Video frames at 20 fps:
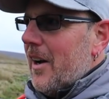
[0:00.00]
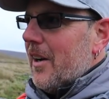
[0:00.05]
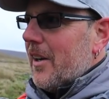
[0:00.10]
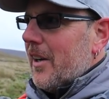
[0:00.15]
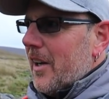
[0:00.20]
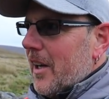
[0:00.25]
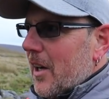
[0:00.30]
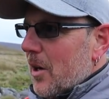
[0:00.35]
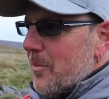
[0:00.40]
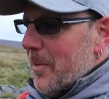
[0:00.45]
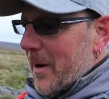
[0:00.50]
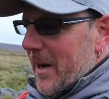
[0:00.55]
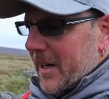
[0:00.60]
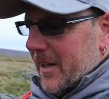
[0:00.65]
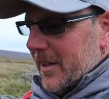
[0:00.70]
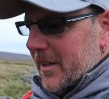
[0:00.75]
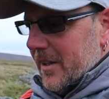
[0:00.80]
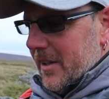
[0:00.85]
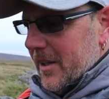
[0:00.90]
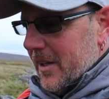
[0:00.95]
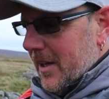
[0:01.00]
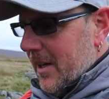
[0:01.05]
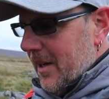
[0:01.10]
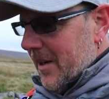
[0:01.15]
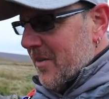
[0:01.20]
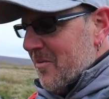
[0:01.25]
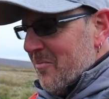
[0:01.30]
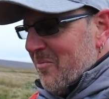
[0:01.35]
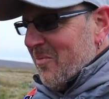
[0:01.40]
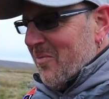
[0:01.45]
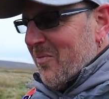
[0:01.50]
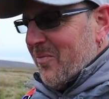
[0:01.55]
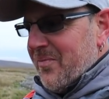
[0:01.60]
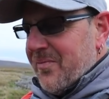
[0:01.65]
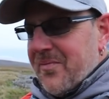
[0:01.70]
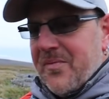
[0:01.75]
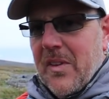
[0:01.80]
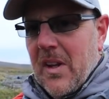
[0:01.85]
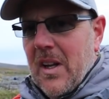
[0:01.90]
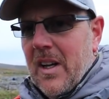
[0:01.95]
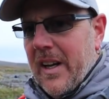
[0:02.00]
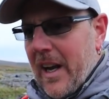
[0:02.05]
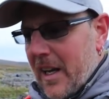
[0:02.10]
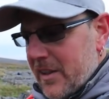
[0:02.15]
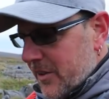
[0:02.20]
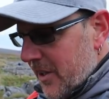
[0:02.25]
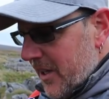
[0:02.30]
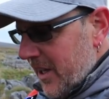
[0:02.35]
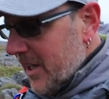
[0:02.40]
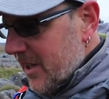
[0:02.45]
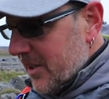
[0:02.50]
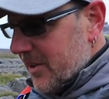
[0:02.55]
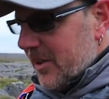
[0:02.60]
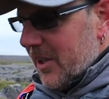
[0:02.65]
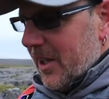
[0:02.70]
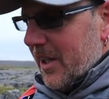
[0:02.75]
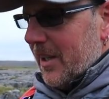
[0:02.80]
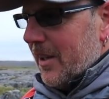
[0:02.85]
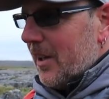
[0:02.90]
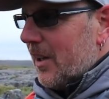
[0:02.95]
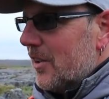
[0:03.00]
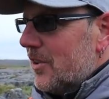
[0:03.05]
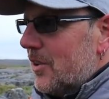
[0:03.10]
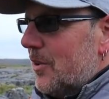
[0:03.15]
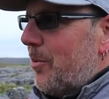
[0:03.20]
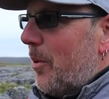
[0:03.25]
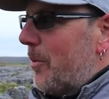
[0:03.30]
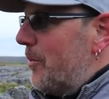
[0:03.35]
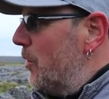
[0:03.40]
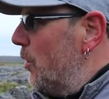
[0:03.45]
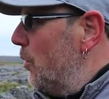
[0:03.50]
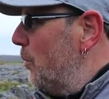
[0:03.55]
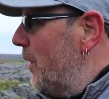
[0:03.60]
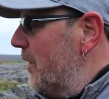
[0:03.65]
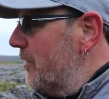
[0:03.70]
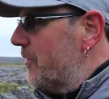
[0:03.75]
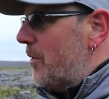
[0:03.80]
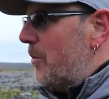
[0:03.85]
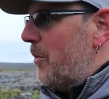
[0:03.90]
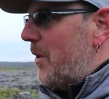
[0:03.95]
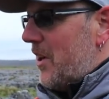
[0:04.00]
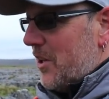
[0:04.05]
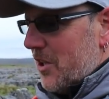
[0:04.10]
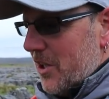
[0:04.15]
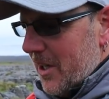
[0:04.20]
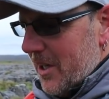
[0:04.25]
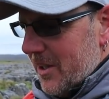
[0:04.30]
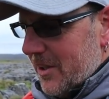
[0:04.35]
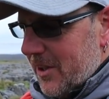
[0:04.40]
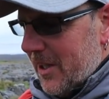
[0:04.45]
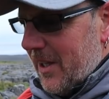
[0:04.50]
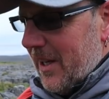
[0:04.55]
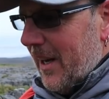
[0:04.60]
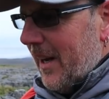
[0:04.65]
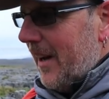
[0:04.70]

gonna go back and get Denise, because you're probably all wondering where she is.